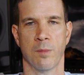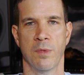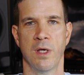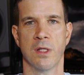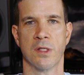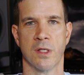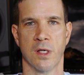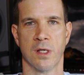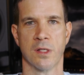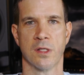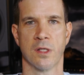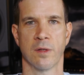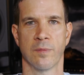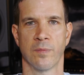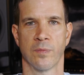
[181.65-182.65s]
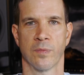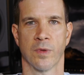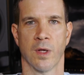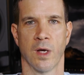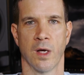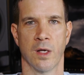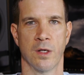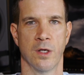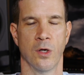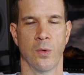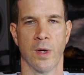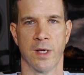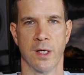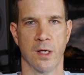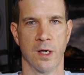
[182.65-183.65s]
means is, no, I
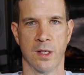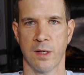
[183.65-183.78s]
cannot